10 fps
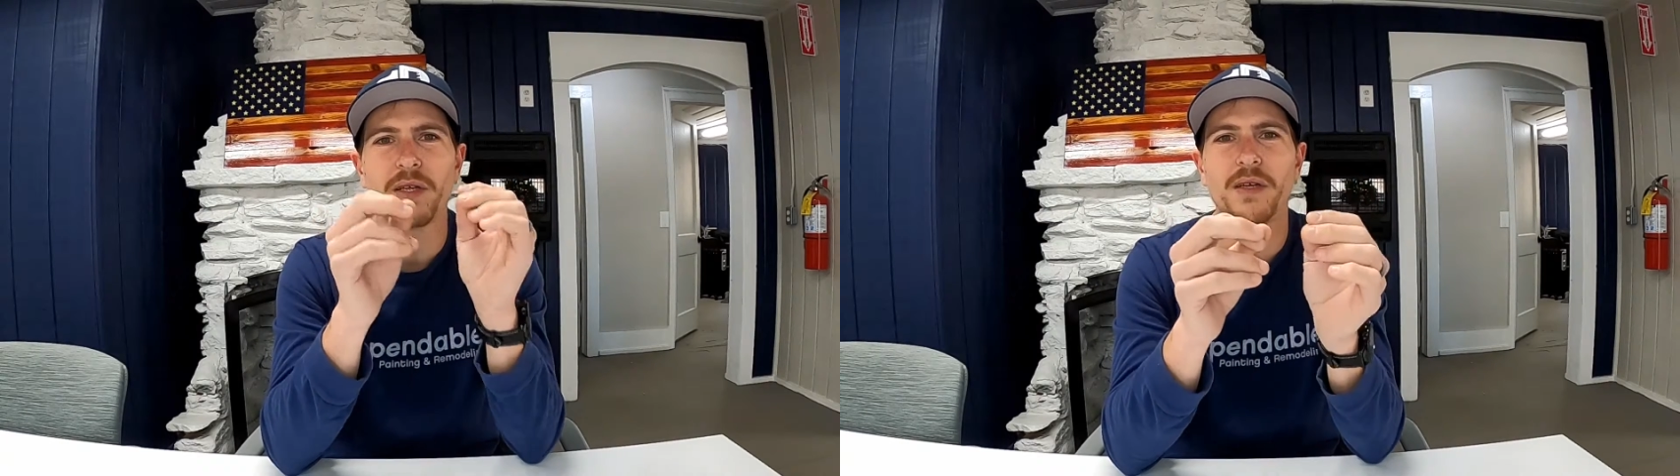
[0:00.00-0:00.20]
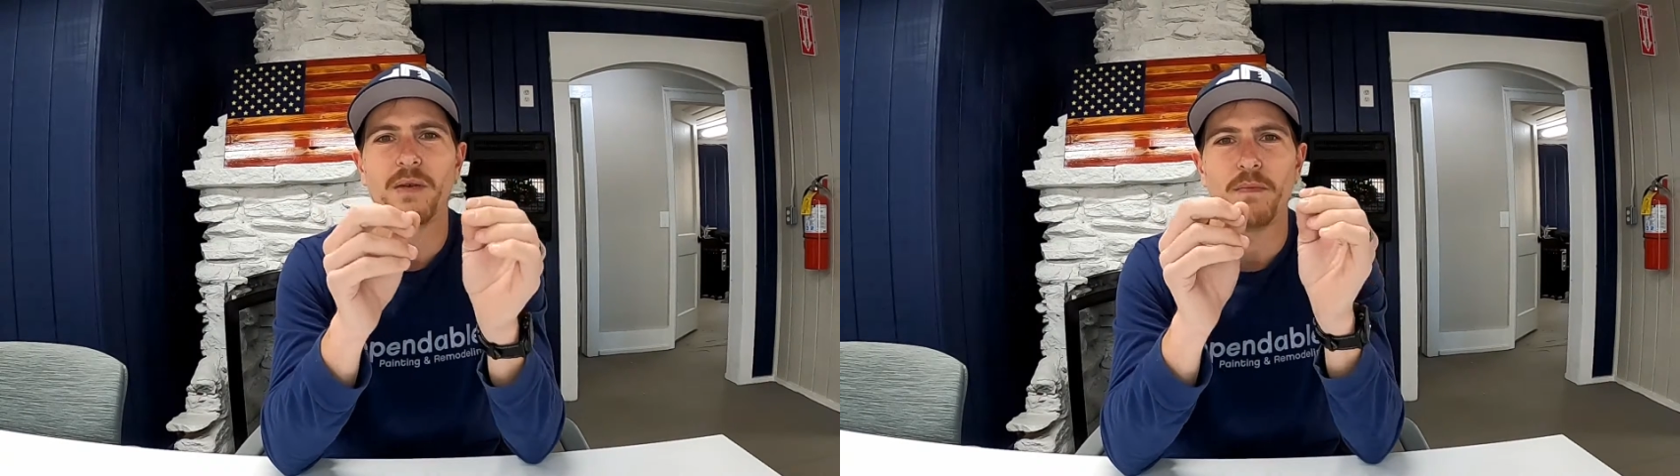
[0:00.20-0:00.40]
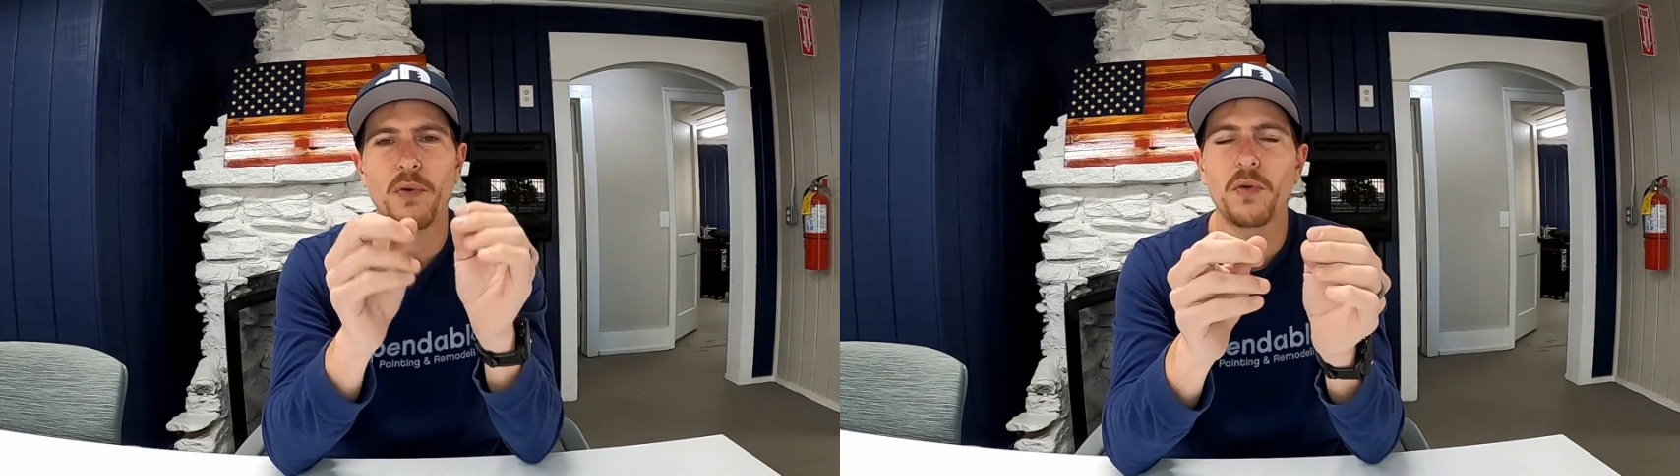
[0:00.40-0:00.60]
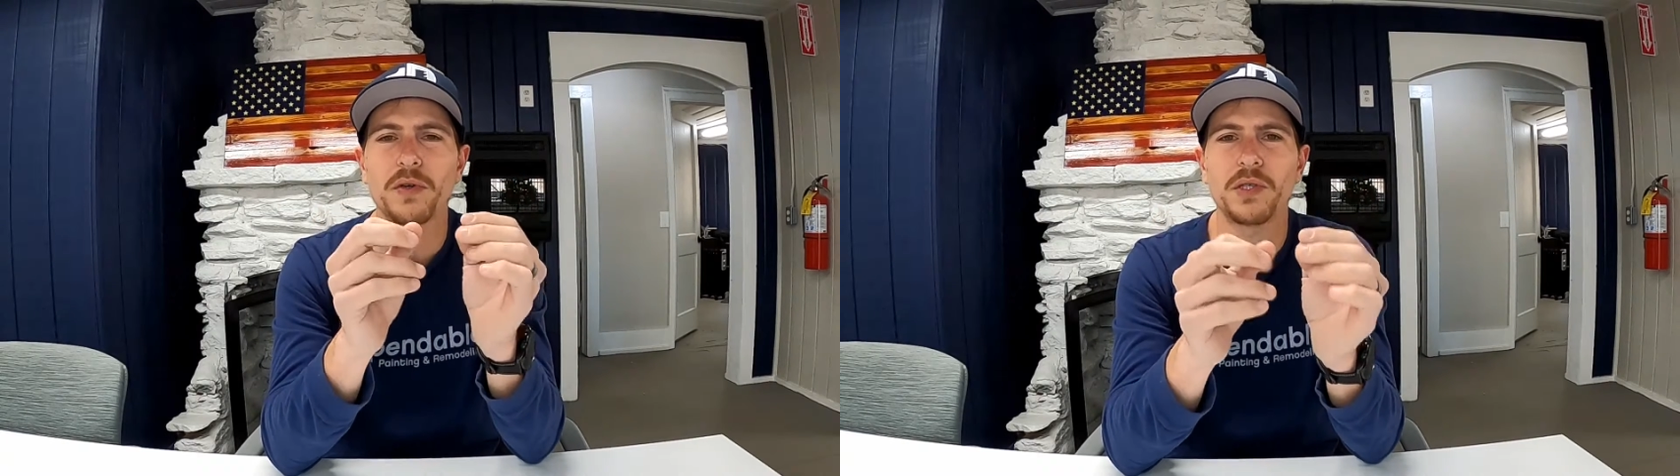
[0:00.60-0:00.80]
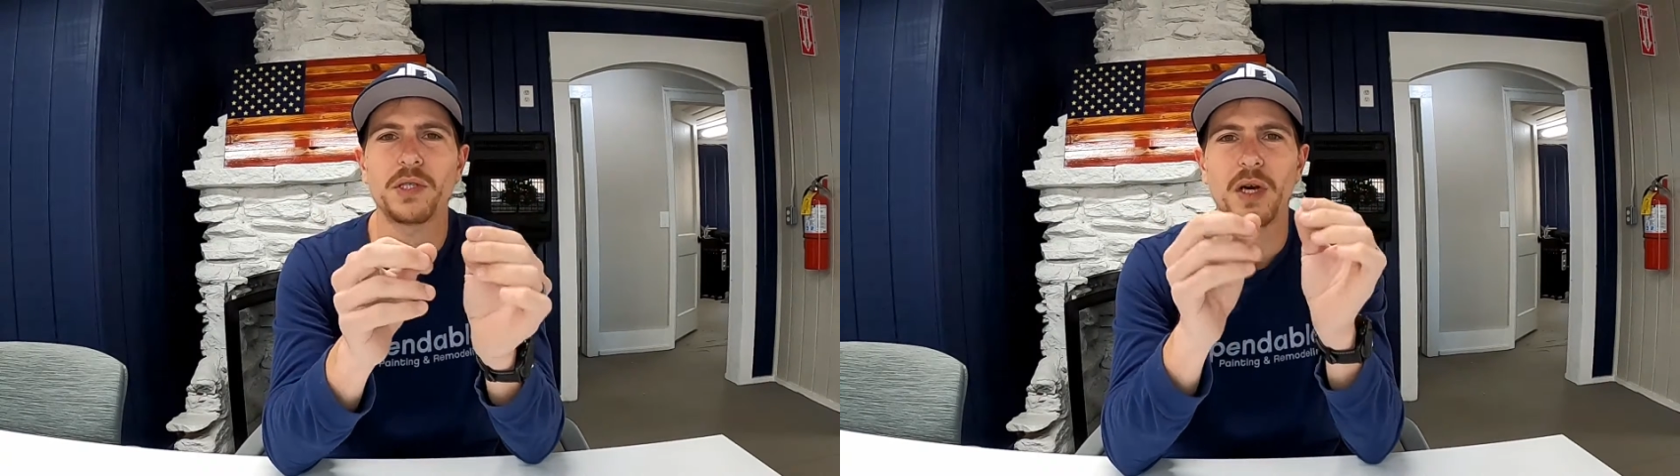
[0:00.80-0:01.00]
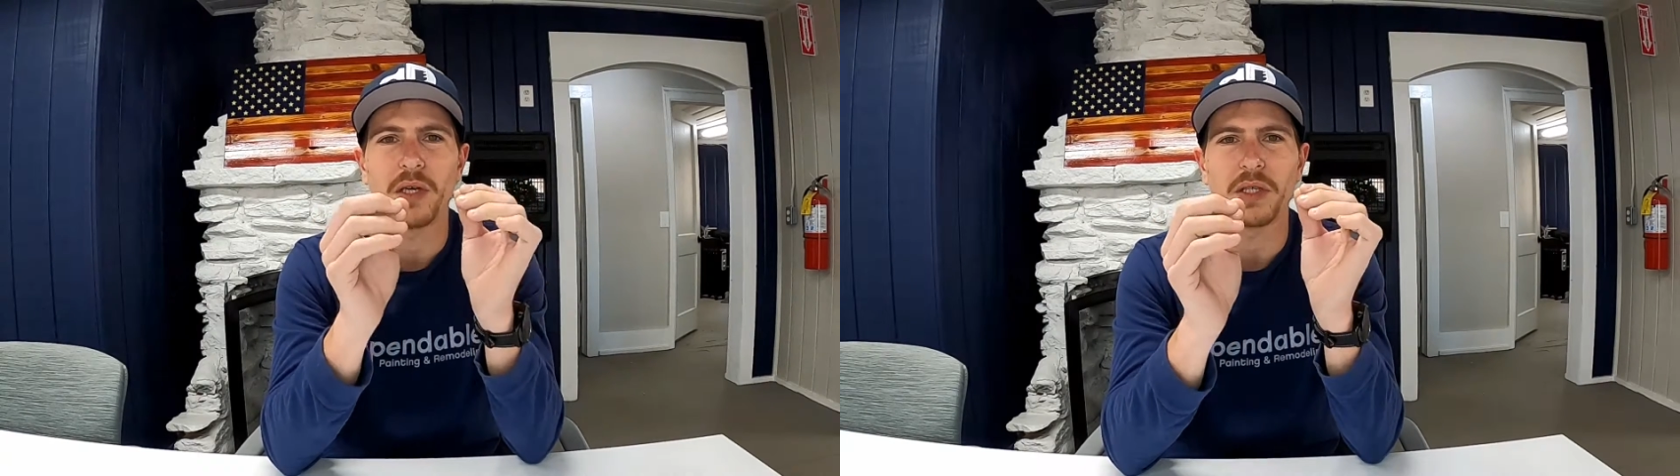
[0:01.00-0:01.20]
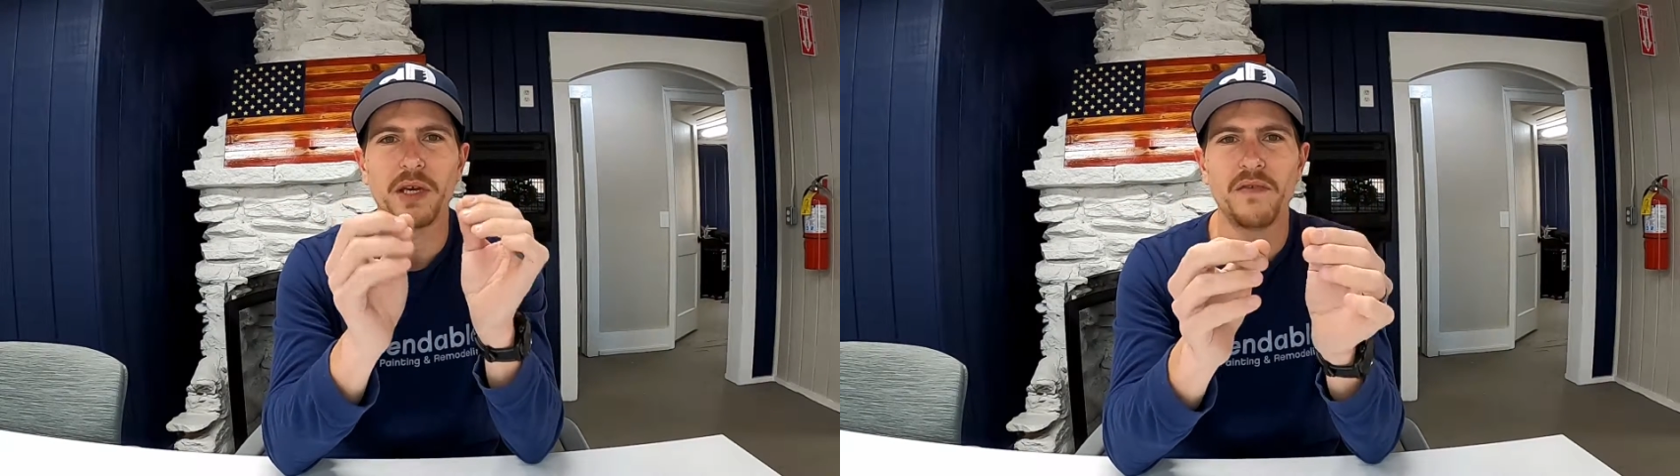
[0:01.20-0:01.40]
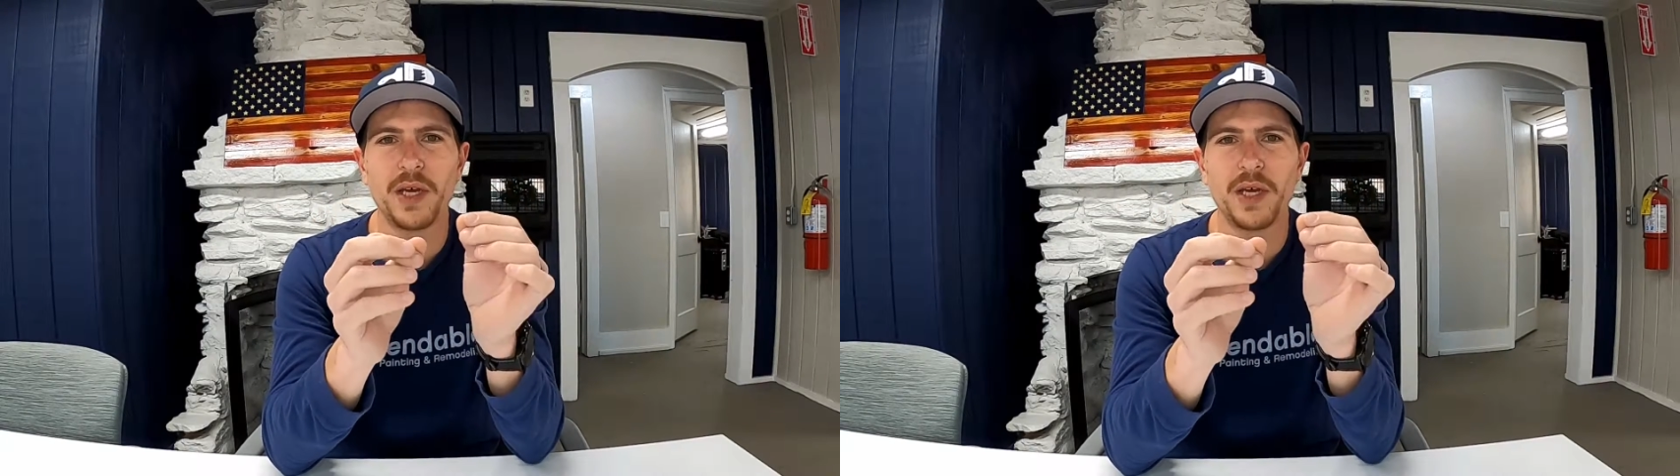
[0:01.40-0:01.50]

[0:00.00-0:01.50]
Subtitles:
the importance on